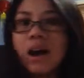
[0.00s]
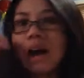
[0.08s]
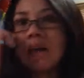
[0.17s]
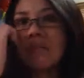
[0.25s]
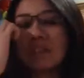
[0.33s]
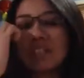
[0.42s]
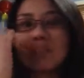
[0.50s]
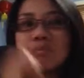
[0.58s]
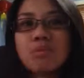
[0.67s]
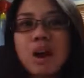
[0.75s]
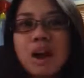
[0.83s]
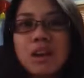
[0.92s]
a
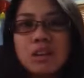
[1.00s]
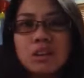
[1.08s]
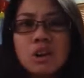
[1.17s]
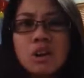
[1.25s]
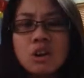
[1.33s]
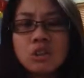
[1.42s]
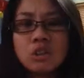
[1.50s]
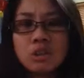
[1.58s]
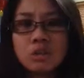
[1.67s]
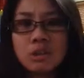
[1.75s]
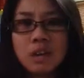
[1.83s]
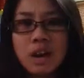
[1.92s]
spray to
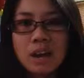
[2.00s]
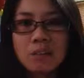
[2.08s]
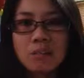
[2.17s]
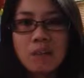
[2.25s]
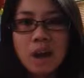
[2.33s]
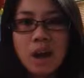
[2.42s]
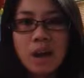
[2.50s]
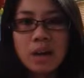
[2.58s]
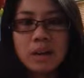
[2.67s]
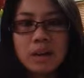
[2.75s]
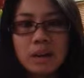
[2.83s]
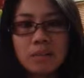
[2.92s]
create
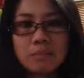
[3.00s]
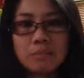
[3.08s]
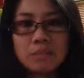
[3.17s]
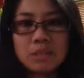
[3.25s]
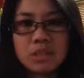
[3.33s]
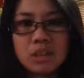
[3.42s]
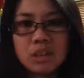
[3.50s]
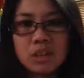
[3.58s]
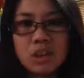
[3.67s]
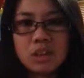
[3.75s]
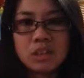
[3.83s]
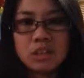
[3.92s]
my
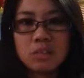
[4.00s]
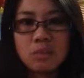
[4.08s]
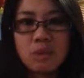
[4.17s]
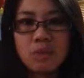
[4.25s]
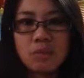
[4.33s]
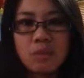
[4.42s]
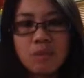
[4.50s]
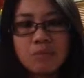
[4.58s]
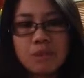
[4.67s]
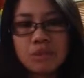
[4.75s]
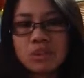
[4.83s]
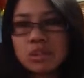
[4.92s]
sanitizing spray for my
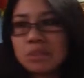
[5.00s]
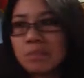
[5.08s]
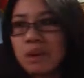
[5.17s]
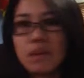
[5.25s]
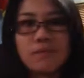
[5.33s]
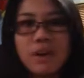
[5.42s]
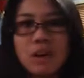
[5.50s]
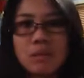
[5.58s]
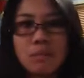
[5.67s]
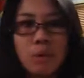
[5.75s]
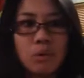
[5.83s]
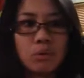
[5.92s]
brushes, but I found a
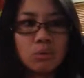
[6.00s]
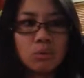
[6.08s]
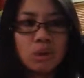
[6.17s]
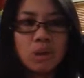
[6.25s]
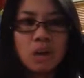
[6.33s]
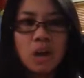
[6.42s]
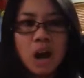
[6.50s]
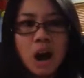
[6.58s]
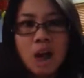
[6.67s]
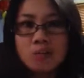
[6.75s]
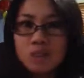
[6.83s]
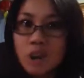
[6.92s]
bottle.
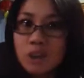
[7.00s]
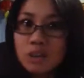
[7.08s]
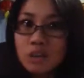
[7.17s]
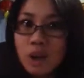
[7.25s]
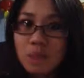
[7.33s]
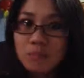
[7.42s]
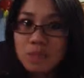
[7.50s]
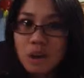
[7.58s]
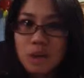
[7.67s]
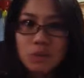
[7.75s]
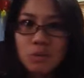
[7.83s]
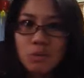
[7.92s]
I'm trying to
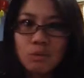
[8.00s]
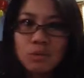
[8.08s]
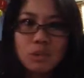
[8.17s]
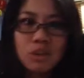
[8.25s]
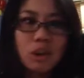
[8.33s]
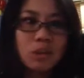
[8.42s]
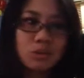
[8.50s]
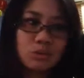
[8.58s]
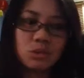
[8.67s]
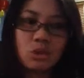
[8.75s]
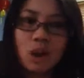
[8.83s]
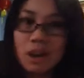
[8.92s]
upcycle or recycle,
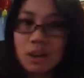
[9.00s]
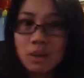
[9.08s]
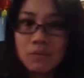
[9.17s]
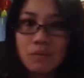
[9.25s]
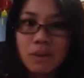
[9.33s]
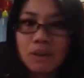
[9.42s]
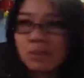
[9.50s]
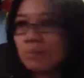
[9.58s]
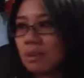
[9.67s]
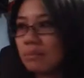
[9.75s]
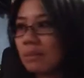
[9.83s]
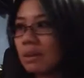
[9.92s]
so I end up finding
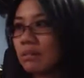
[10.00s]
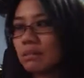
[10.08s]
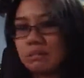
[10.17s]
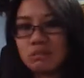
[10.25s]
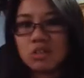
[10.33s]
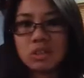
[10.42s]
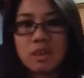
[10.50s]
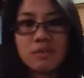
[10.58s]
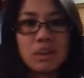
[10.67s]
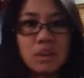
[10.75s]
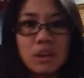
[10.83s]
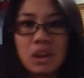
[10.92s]
one, but just have
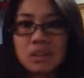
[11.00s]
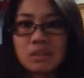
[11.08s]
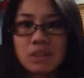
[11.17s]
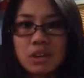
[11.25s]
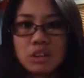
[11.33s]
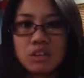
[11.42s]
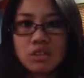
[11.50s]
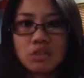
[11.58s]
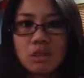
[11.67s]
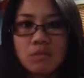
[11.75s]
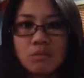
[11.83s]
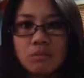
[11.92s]
that in case if I need to
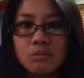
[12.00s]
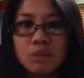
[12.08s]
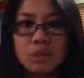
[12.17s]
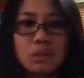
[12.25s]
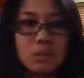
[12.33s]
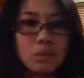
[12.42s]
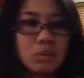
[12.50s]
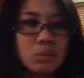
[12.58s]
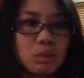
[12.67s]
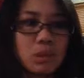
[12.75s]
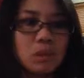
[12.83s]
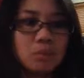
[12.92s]
travel, bring something with
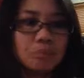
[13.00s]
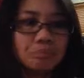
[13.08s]
me.